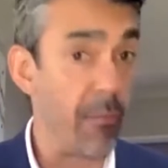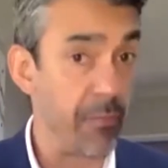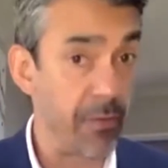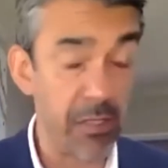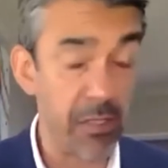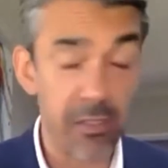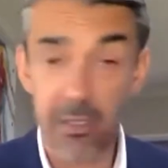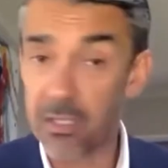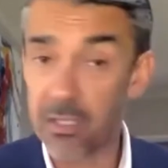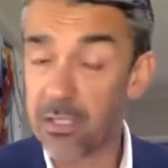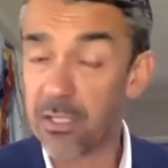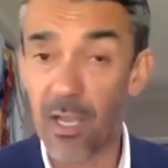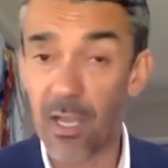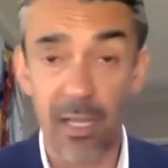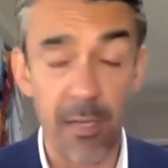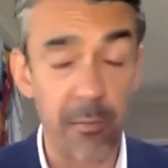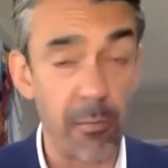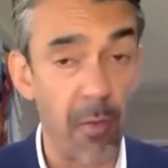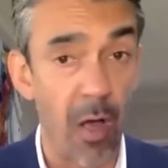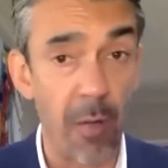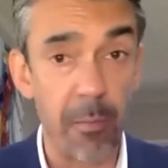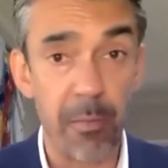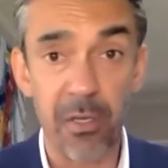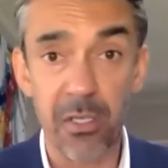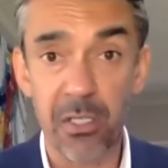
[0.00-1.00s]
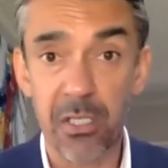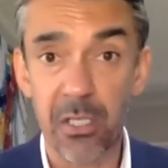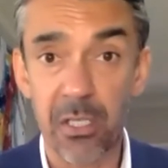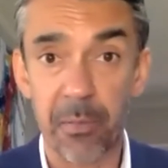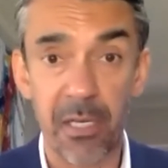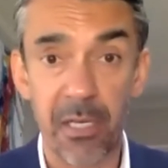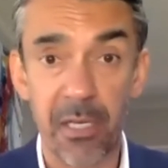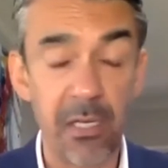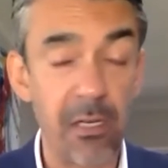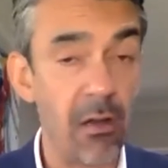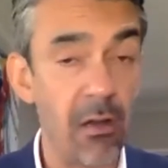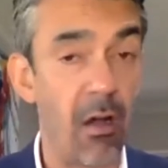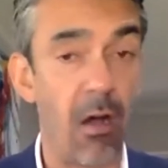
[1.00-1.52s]
this is only my personal
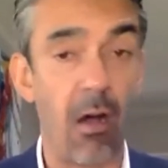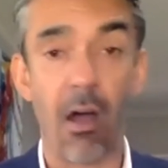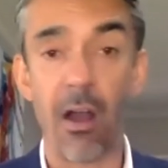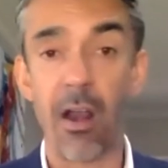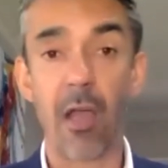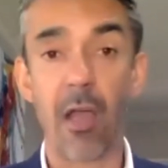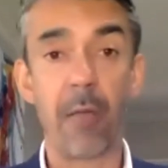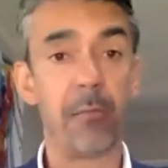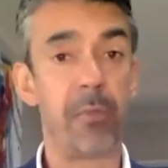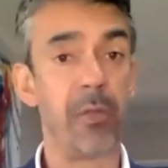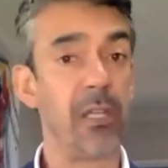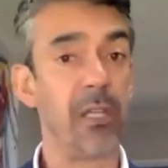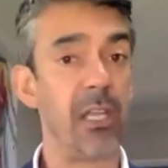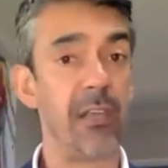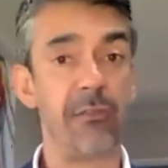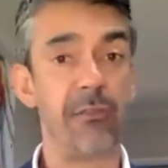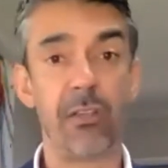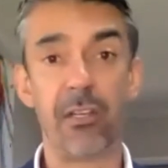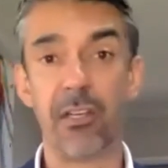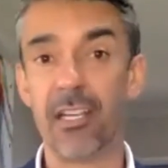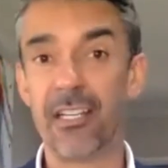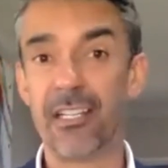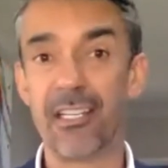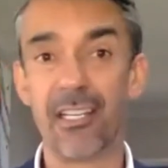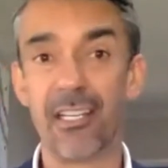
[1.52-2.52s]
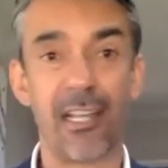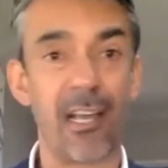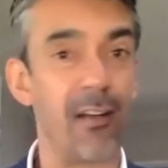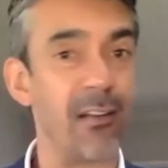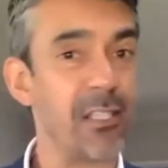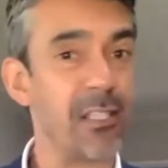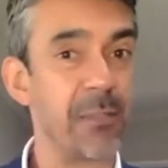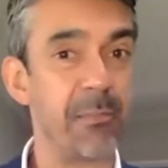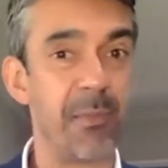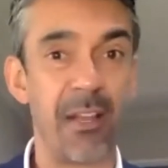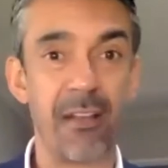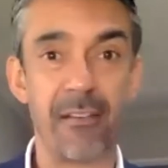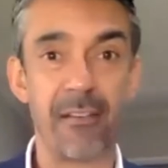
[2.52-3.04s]
opinion, I don't believe you need to go
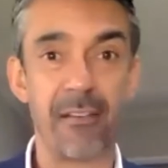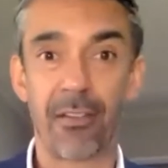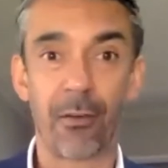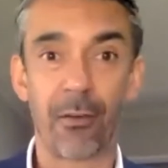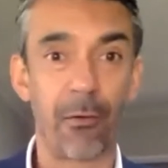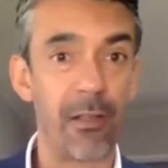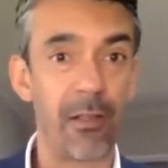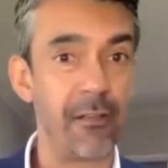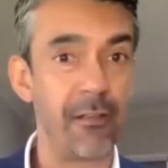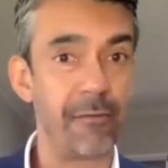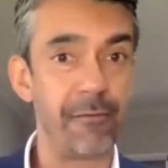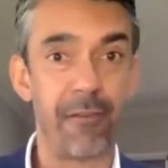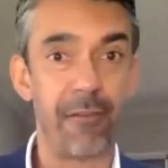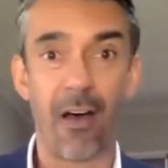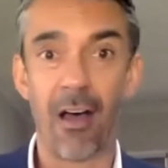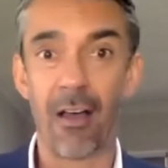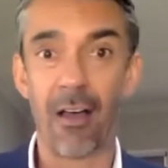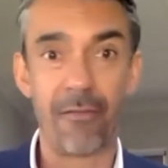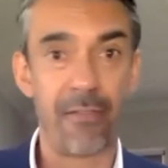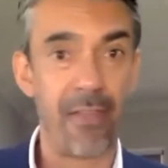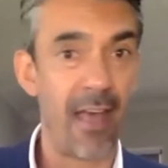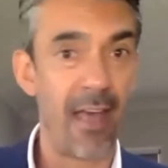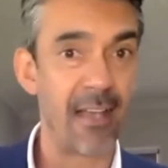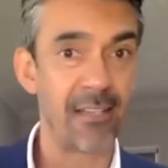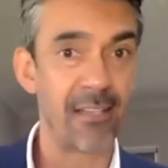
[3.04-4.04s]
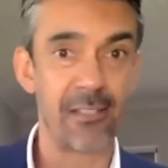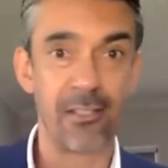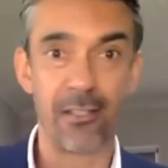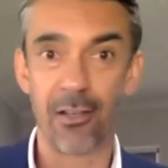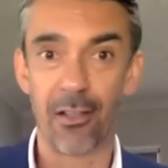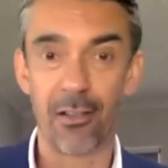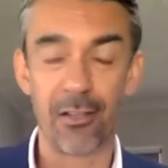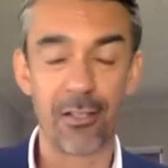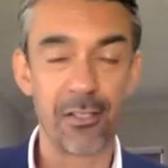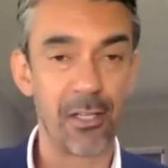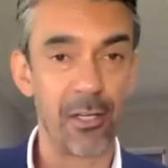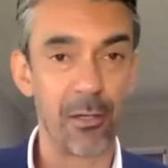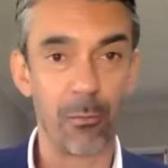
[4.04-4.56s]
and spend
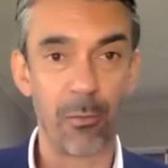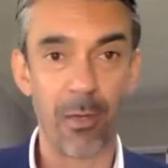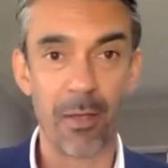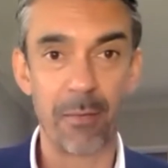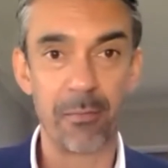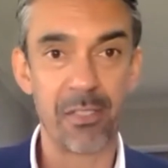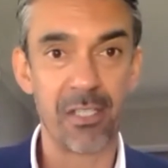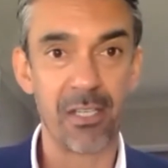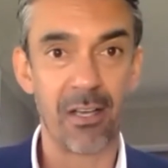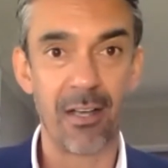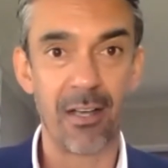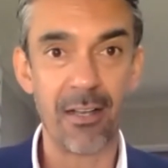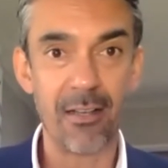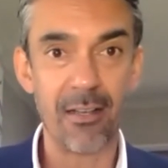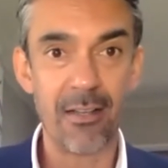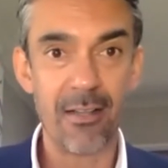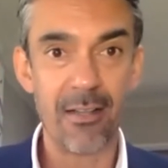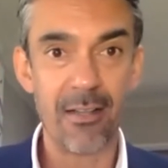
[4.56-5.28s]
$3,000-$5,000 on a website.